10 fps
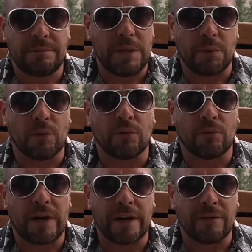people
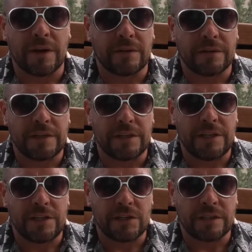running around
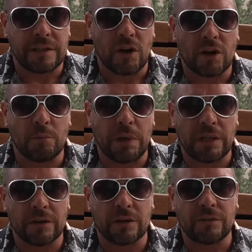Indonesia in the
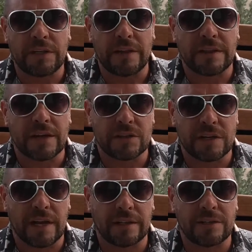archipelago of 10,000
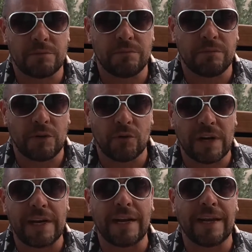islands
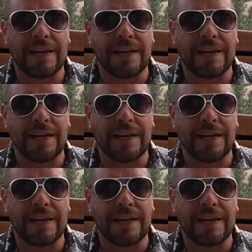greeting